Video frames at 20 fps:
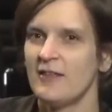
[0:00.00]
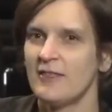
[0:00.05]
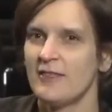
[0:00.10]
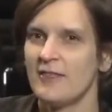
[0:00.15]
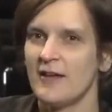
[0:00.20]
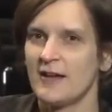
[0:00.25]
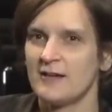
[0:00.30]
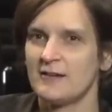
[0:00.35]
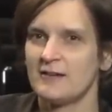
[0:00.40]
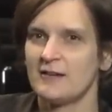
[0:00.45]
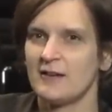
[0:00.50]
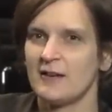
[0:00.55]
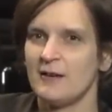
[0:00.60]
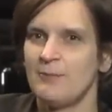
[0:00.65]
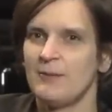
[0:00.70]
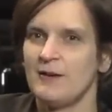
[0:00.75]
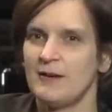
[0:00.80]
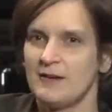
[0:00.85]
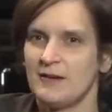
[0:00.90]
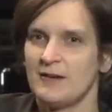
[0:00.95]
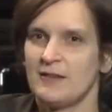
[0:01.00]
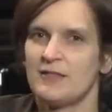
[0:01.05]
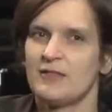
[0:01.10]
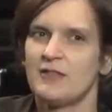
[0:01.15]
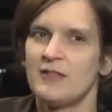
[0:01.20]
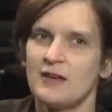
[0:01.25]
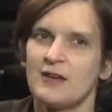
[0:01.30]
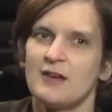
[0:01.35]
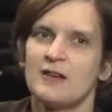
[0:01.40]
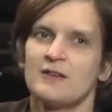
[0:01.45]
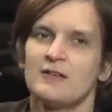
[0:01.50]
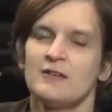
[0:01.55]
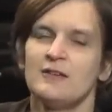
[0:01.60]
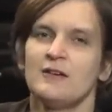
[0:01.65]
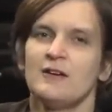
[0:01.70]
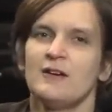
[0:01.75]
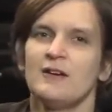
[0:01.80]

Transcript: That but triplet, I think, is the